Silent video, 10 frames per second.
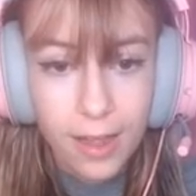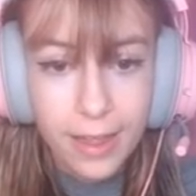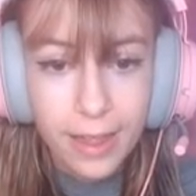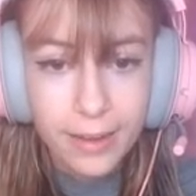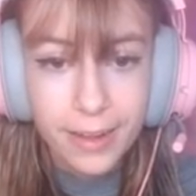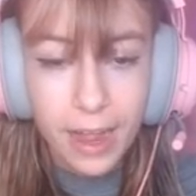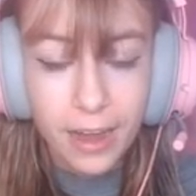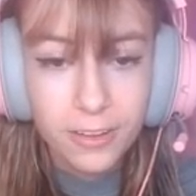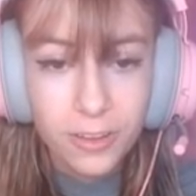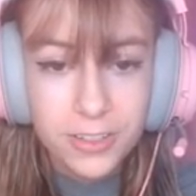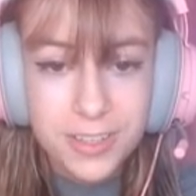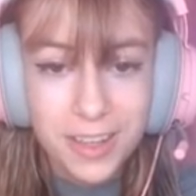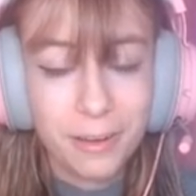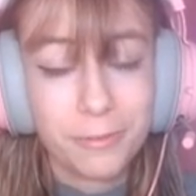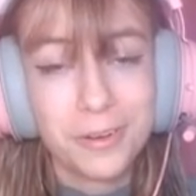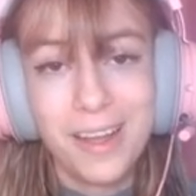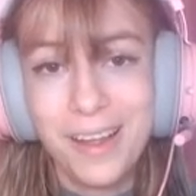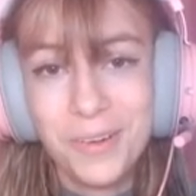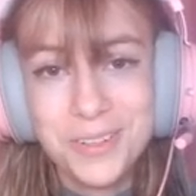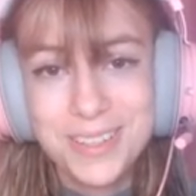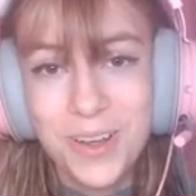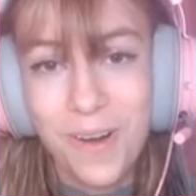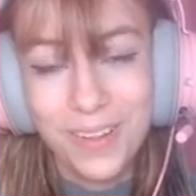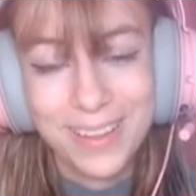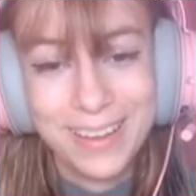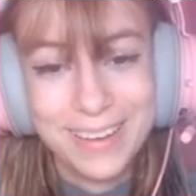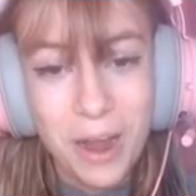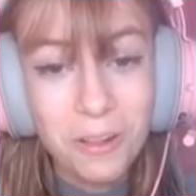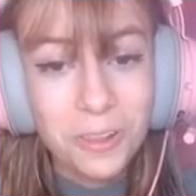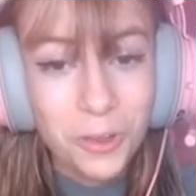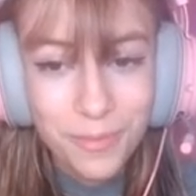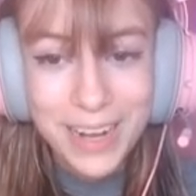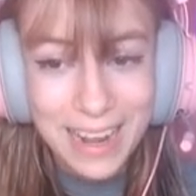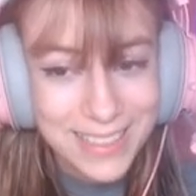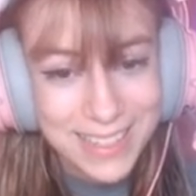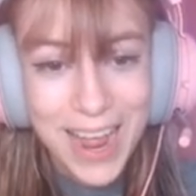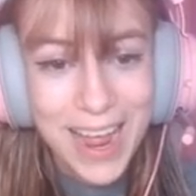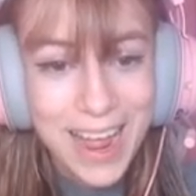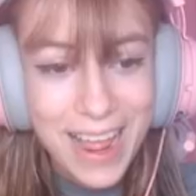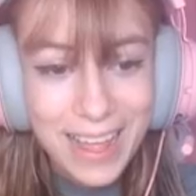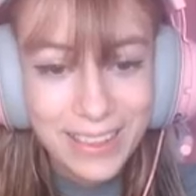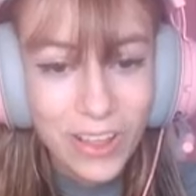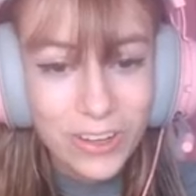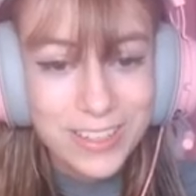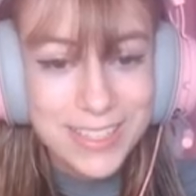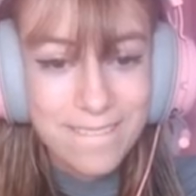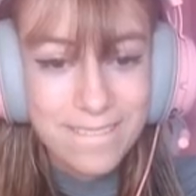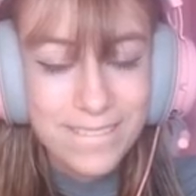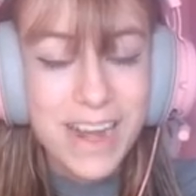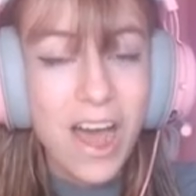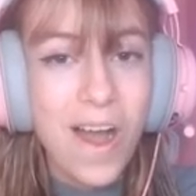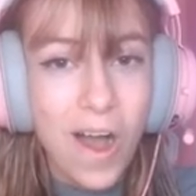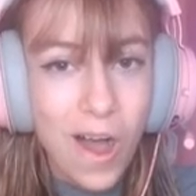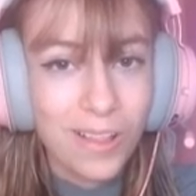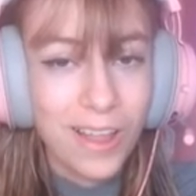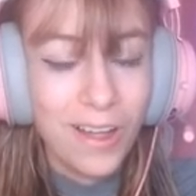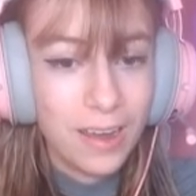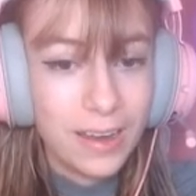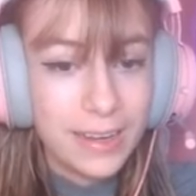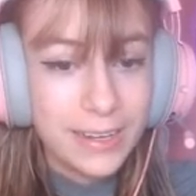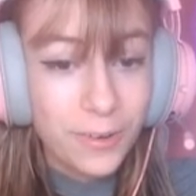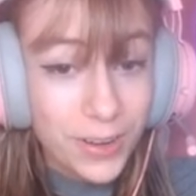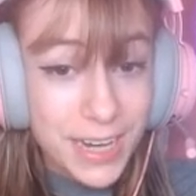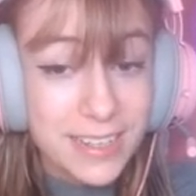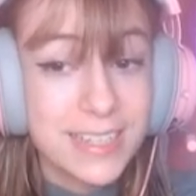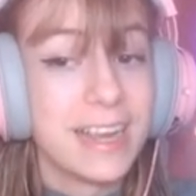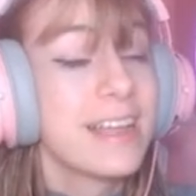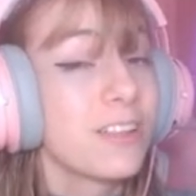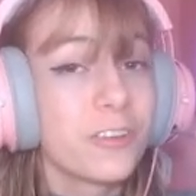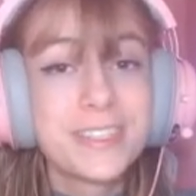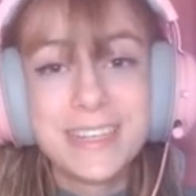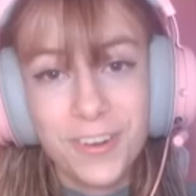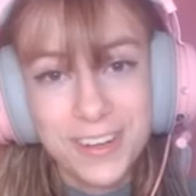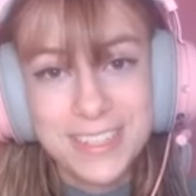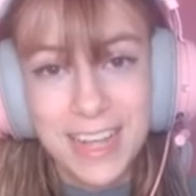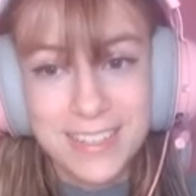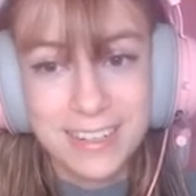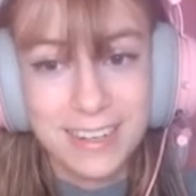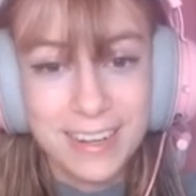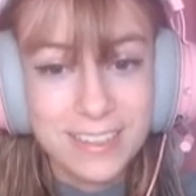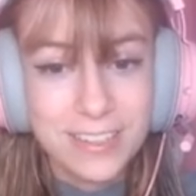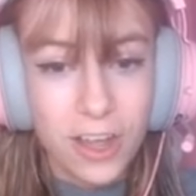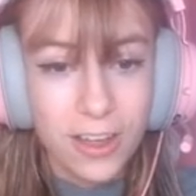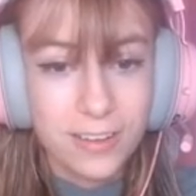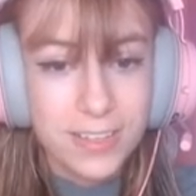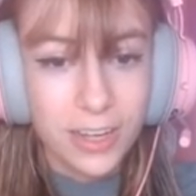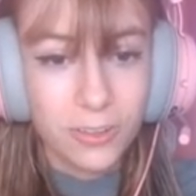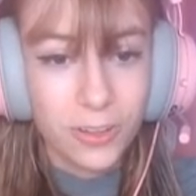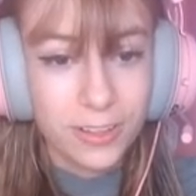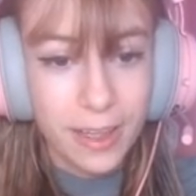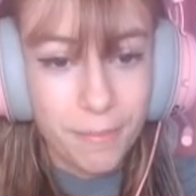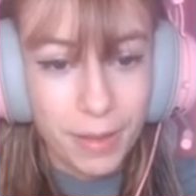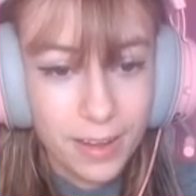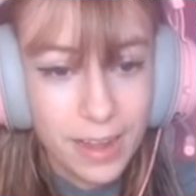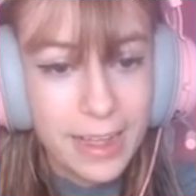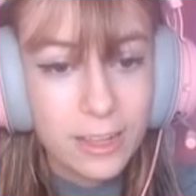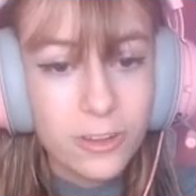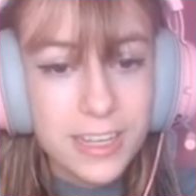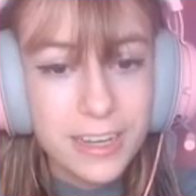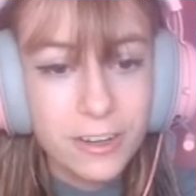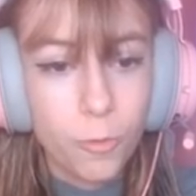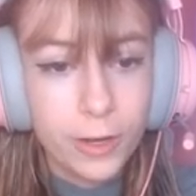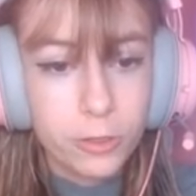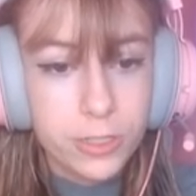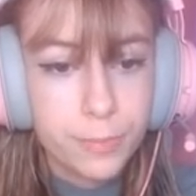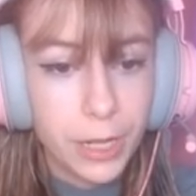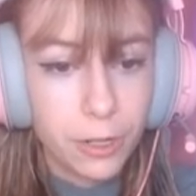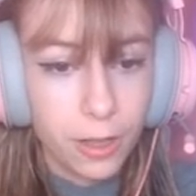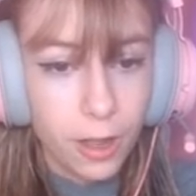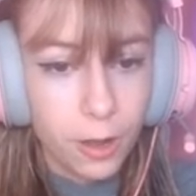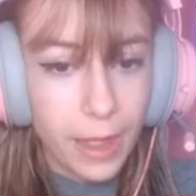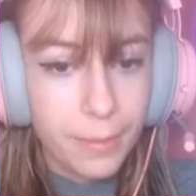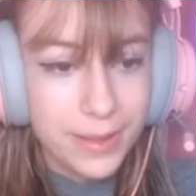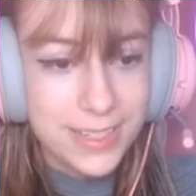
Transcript: And it kind of looks like, forgot how you call it, not luminescent. It looks not hollow. Iridescent. It looks iridescent. It does. Like, look at that mane. It looks like an oil spill. Okay, bestie?